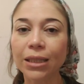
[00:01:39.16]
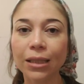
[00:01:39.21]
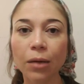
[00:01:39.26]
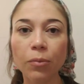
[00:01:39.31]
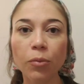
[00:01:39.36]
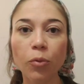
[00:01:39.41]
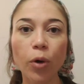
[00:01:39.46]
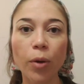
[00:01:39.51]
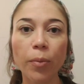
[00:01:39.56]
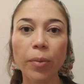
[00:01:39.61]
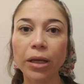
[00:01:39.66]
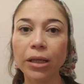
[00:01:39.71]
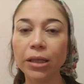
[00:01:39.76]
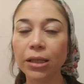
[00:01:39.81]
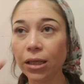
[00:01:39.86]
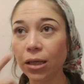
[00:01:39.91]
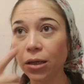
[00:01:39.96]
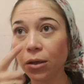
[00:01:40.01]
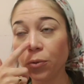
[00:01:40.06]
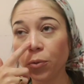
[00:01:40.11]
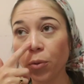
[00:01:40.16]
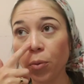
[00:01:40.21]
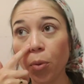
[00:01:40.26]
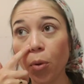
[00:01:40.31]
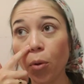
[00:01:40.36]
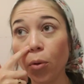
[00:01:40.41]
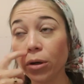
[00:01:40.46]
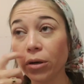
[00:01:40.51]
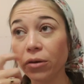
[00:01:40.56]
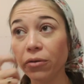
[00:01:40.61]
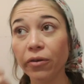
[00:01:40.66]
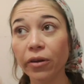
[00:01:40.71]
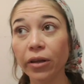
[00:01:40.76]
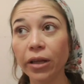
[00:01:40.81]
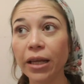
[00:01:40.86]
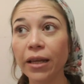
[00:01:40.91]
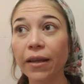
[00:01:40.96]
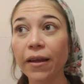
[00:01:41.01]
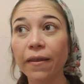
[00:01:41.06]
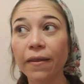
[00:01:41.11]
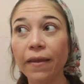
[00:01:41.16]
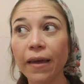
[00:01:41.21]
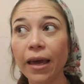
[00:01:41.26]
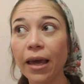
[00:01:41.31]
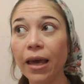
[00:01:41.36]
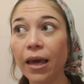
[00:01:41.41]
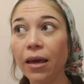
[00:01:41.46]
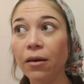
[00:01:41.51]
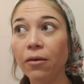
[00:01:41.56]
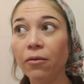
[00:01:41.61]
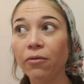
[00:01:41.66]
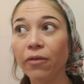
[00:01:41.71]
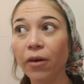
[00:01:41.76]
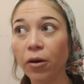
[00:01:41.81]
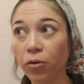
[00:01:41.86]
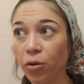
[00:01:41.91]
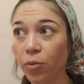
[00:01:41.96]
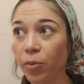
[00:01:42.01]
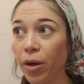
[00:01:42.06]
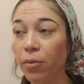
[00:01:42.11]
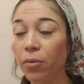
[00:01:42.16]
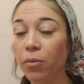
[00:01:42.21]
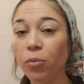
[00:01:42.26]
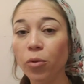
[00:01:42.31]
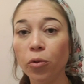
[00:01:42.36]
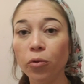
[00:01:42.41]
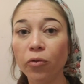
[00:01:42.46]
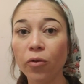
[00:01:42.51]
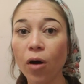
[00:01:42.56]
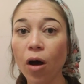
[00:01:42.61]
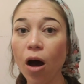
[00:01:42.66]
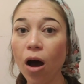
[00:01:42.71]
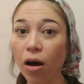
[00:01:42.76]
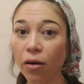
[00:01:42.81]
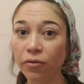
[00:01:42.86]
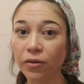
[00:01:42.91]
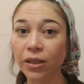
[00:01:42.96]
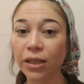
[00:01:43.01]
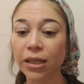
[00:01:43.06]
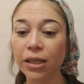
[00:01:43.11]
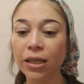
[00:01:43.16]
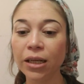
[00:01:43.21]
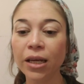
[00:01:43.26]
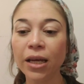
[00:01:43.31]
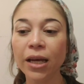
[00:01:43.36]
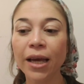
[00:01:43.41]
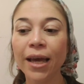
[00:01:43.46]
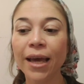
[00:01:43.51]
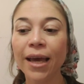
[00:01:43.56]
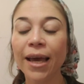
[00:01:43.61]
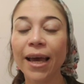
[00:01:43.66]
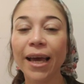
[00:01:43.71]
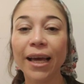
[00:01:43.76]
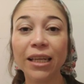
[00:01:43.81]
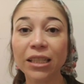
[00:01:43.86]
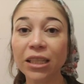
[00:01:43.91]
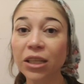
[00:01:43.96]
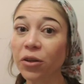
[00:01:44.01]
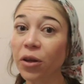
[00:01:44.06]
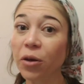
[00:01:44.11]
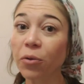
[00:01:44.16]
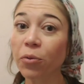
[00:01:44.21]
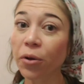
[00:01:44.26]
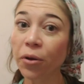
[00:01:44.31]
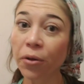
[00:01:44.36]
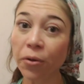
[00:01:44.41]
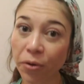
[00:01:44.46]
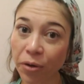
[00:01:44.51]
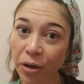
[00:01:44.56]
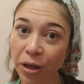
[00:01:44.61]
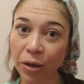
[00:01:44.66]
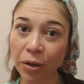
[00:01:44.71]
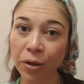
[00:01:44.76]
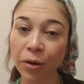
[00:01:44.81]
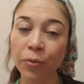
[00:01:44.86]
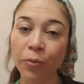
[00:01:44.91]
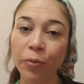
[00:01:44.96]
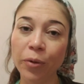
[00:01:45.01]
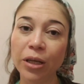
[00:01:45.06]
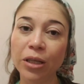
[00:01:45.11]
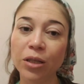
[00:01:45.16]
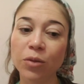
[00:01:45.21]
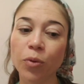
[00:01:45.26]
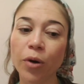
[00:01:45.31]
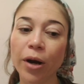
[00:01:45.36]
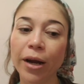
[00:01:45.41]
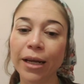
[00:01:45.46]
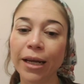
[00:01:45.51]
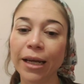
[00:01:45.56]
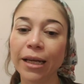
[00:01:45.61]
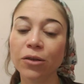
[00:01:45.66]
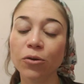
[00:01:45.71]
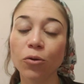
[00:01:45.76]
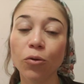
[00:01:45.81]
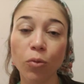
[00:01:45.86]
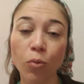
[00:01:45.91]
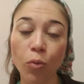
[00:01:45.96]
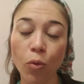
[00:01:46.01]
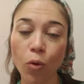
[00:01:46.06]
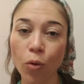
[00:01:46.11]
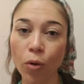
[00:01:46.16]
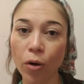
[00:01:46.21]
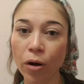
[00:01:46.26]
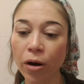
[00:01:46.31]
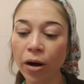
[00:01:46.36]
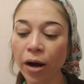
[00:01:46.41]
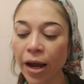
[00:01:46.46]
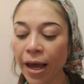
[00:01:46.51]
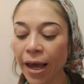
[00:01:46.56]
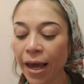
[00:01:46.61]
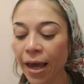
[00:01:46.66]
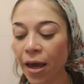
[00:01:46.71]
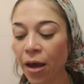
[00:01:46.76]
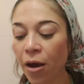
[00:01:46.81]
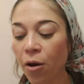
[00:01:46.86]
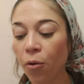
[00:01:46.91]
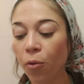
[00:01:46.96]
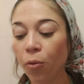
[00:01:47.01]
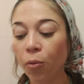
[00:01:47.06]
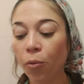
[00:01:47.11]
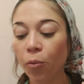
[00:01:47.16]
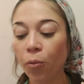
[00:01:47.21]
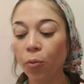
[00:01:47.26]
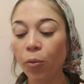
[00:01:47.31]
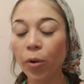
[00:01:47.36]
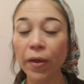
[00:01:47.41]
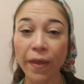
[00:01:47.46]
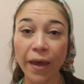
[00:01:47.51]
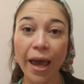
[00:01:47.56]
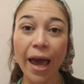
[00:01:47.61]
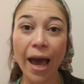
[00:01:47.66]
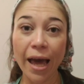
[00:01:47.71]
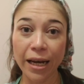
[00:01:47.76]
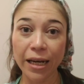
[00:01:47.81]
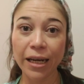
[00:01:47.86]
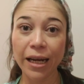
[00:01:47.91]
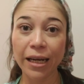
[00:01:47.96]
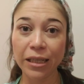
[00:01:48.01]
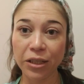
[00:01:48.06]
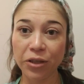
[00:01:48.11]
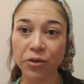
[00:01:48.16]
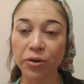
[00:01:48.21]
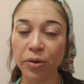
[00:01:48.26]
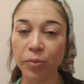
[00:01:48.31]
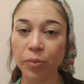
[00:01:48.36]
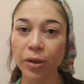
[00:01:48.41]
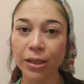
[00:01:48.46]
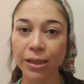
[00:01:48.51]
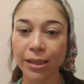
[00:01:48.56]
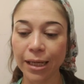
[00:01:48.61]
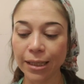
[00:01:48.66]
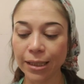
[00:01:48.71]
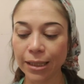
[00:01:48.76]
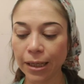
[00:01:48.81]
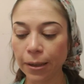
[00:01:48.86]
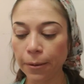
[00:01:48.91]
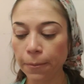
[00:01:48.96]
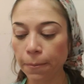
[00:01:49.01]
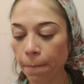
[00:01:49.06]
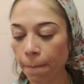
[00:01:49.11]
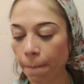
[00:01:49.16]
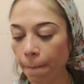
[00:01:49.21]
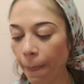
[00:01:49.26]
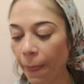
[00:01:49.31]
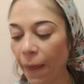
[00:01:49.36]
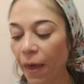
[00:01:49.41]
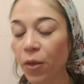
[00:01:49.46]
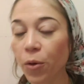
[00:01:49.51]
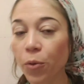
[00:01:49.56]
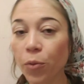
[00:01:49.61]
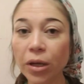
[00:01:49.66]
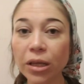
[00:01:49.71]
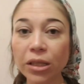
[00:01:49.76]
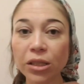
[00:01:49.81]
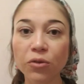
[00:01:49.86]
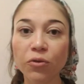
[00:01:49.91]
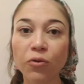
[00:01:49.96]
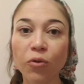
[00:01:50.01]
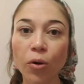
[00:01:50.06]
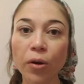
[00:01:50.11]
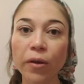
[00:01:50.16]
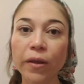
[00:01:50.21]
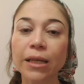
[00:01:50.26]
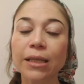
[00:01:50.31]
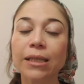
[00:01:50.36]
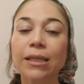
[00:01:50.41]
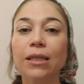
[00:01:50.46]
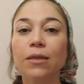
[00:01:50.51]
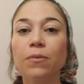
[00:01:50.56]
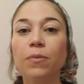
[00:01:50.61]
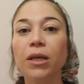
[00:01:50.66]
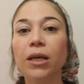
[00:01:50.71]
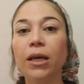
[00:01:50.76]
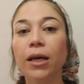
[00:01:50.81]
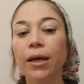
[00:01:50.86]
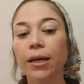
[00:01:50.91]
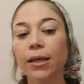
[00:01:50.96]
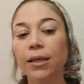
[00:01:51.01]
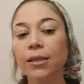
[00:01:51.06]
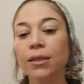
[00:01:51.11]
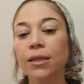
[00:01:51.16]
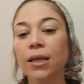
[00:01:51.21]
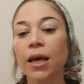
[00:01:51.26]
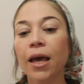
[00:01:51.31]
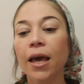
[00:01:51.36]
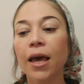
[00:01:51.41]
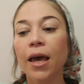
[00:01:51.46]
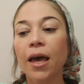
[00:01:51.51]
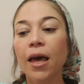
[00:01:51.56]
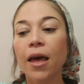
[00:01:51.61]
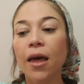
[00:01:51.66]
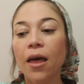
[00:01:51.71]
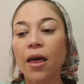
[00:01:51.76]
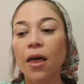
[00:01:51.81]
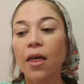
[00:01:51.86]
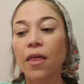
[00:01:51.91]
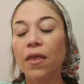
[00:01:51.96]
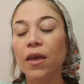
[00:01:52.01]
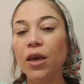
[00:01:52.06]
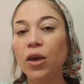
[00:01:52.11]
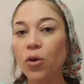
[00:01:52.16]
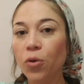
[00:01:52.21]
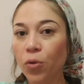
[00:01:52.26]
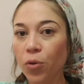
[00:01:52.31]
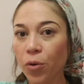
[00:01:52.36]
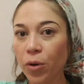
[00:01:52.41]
Some women didn't report feeling that they felt their baby move often until they were 30 weeks pregnant or more when they had an anterior placenta. And the reason for this is because the